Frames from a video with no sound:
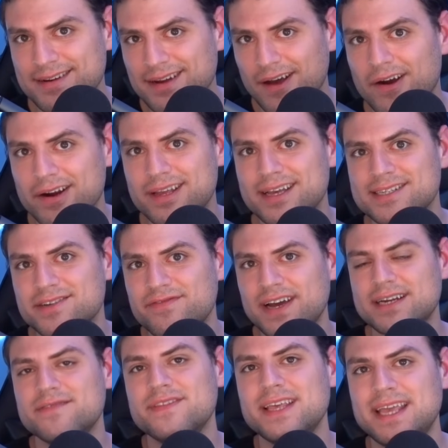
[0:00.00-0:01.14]
Arc is
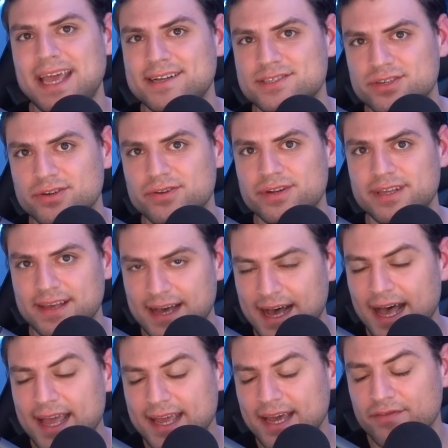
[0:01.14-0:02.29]
effectively canceled in the
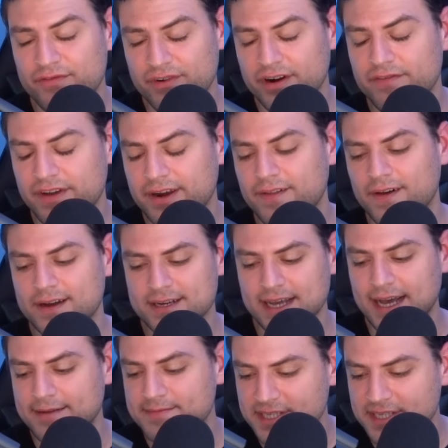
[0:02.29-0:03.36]
high end for a very long time.